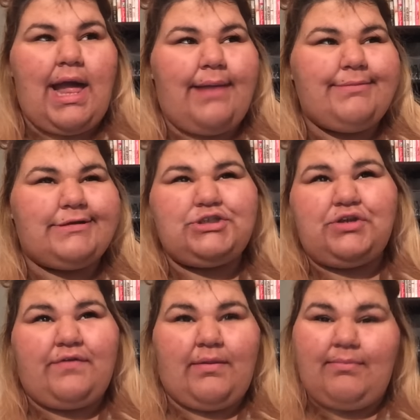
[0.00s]
I'm not
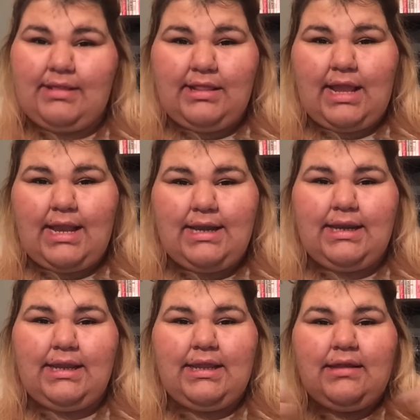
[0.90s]
sure if I missed
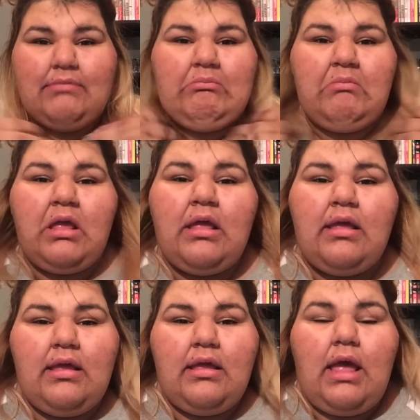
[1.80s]
any
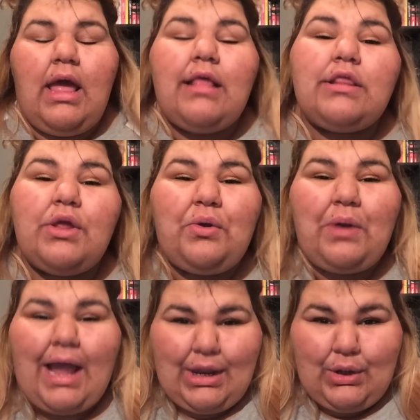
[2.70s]

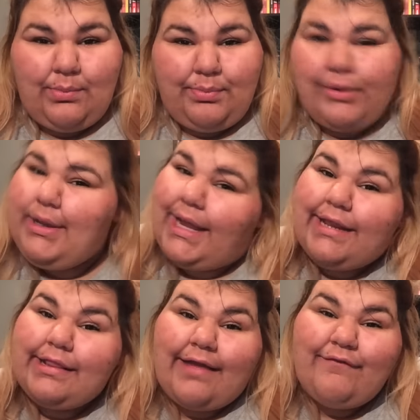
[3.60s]
so I hope you
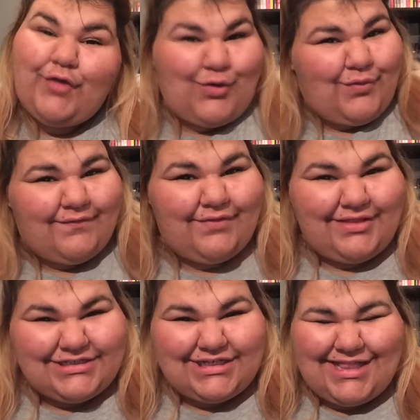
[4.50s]
guys have good
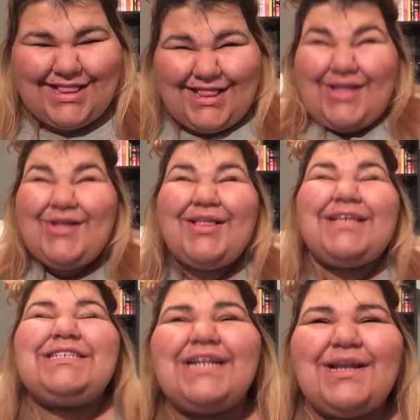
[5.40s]
revolutions too
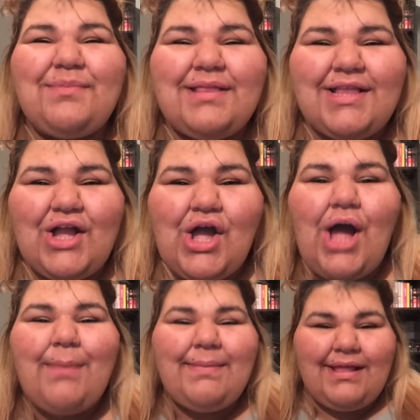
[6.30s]
share them in the
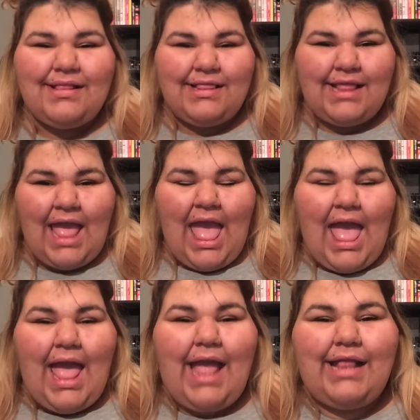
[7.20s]
comments
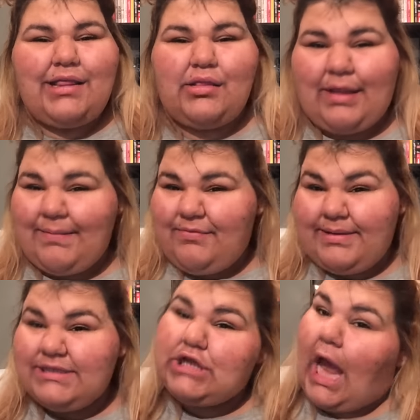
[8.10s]
and subscribe to
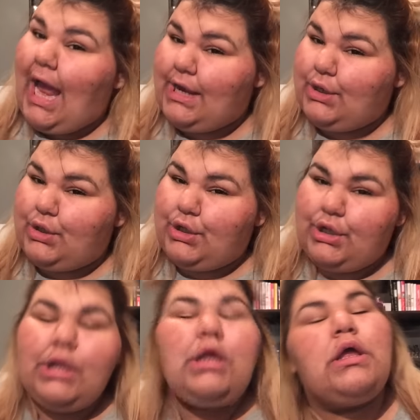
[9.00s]
my
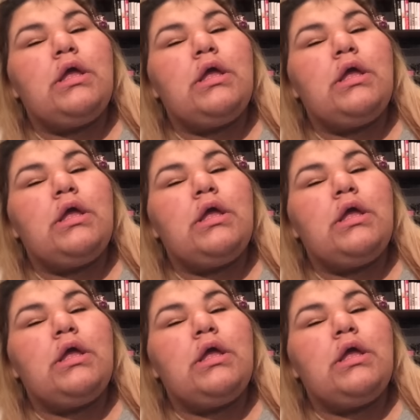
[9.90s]
channel